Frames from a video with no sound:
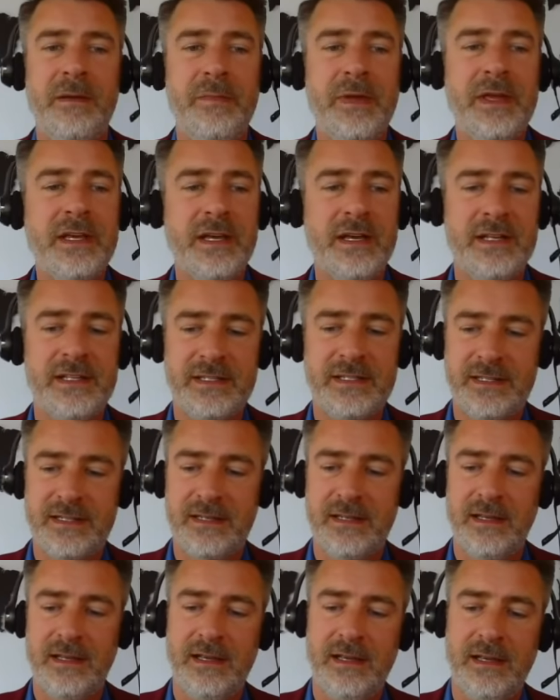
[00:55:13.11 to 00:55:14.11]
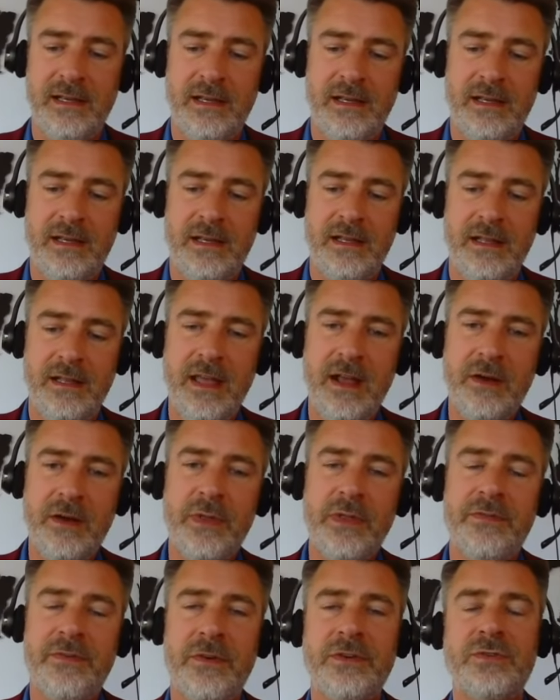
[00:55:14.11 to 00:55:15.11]
because they were
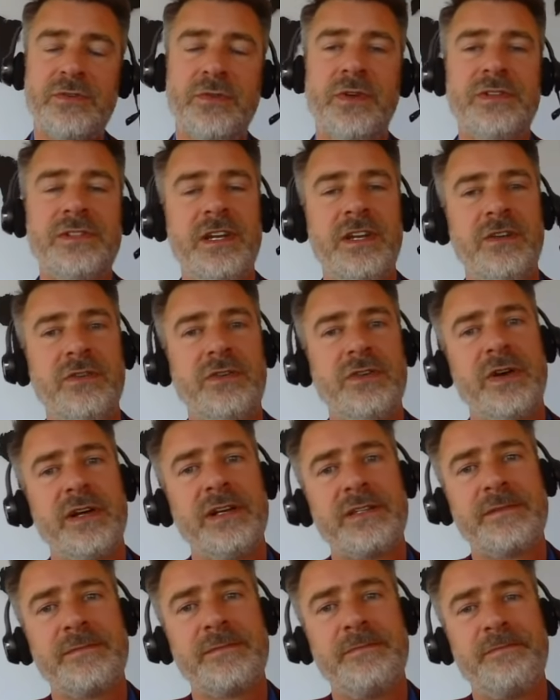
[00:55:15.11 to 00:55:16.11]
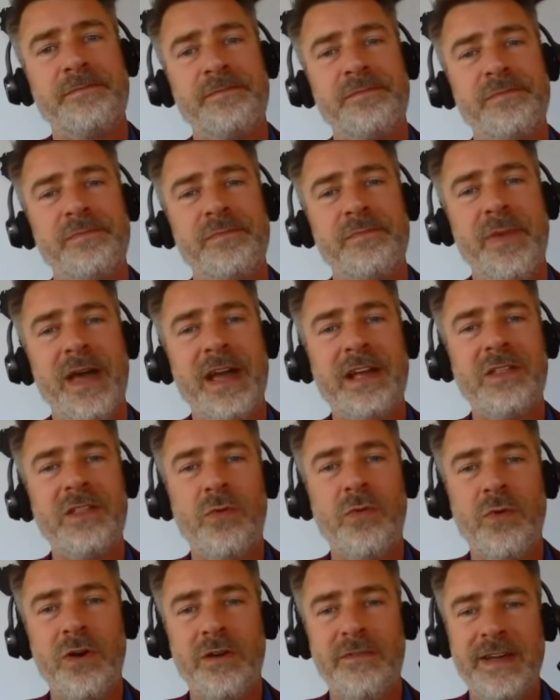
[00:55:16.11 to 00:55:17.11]
the first ones to do to us. Back in the
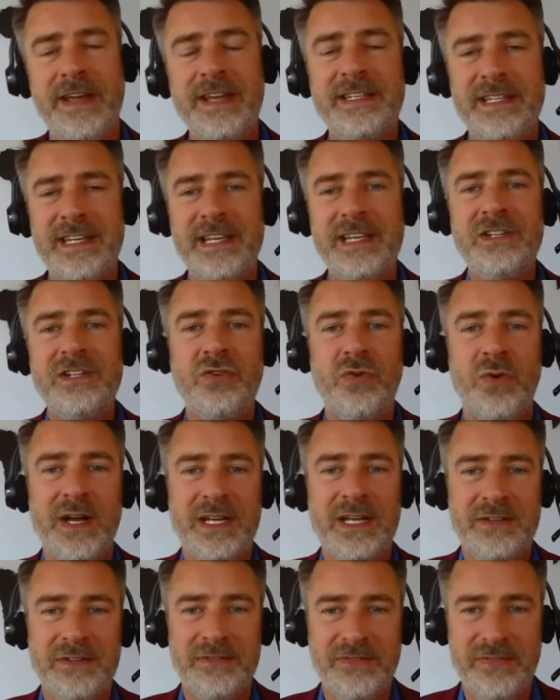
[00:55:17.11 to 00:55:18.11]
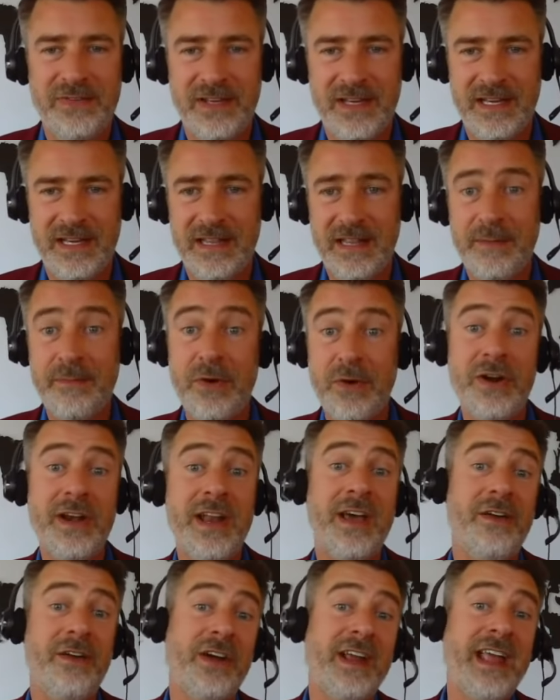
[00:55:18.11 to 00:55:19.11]
War of 1812, they burned
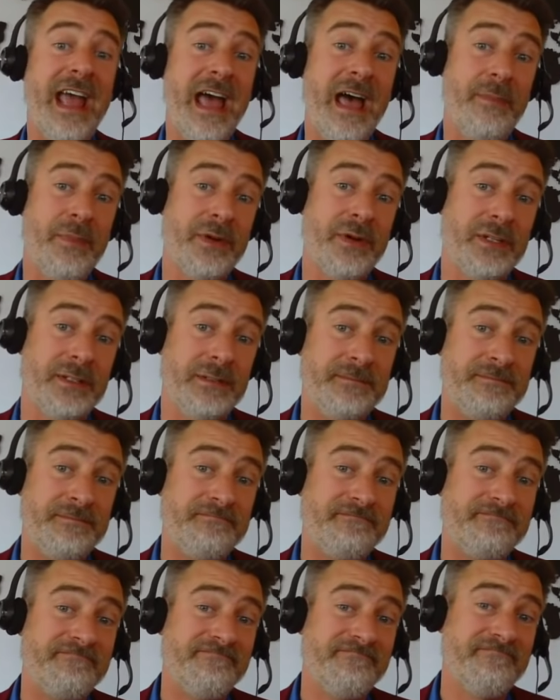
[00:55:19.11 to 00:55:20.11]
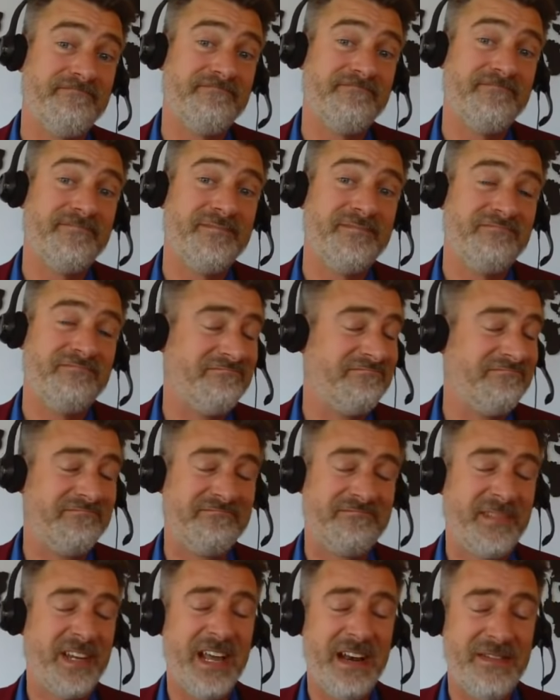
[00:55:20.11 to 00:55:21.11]
down our capital.
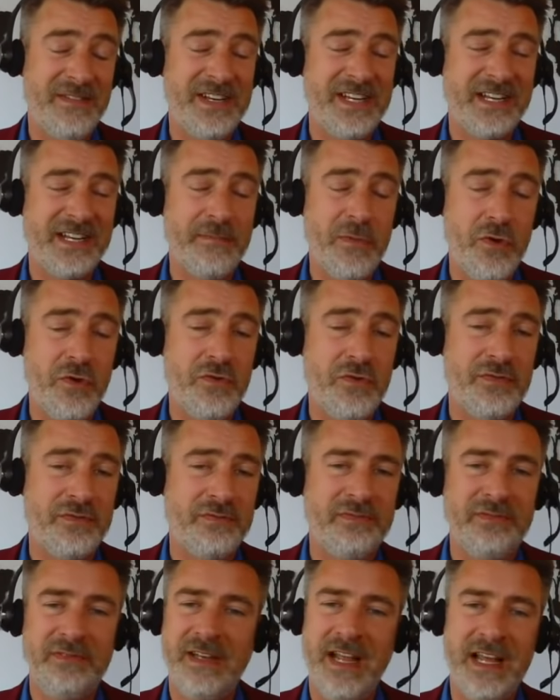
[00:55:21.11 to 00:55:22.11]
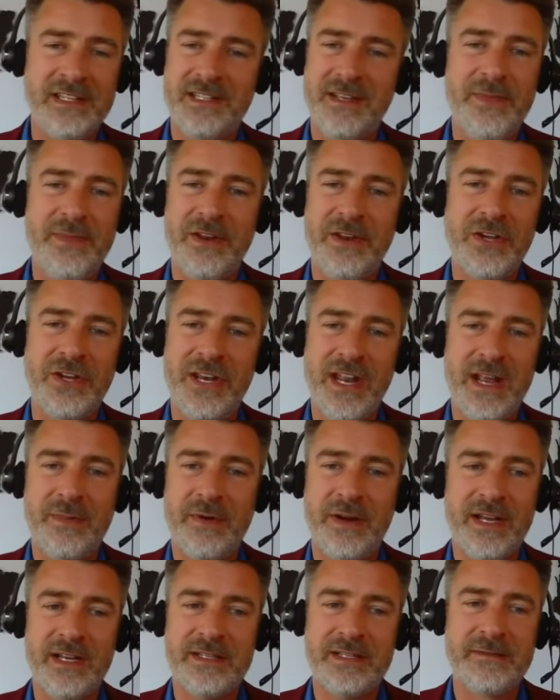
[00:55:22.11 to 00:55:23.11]
Kind of a dick move, not something a good neighbor
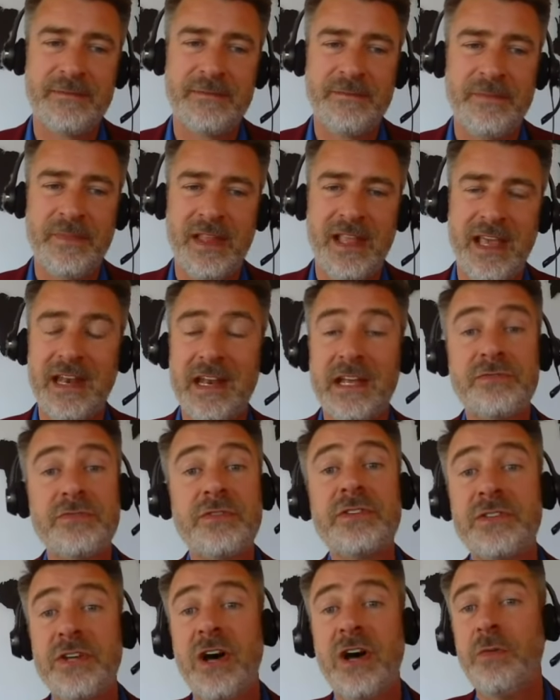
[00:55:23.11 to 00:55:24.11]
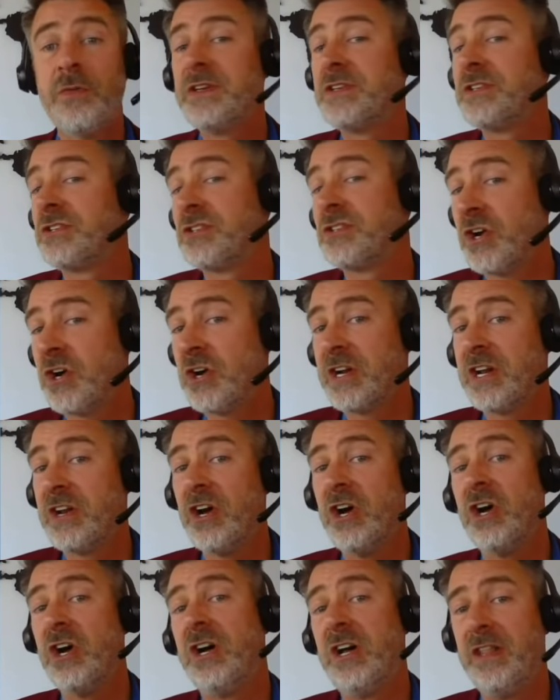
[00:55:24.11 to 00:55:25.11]
does. And as a result, we started
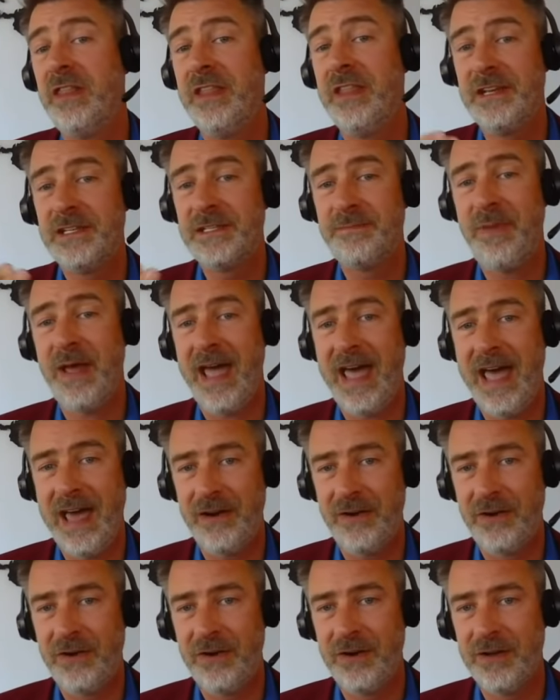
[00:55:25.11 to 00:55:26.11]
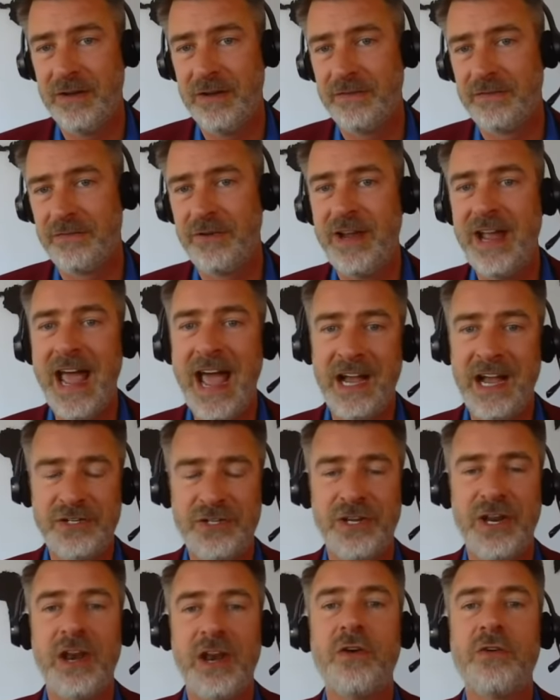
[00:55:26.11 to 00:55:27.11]
on this pattern of
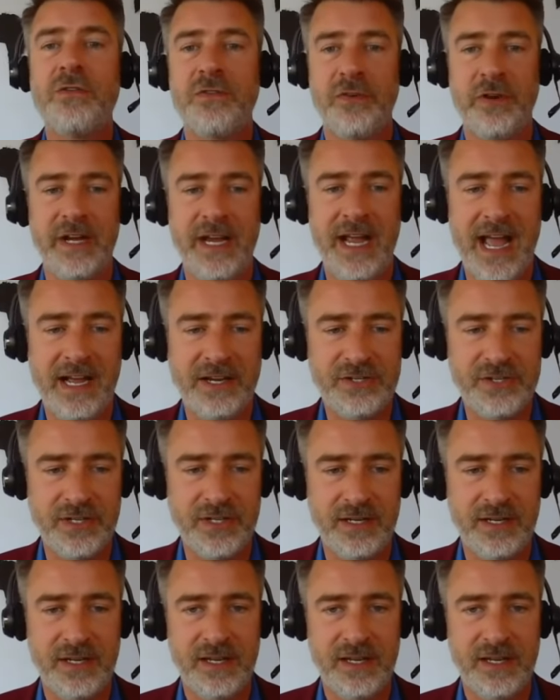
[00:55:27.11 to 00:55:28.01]
reaction and overreaction.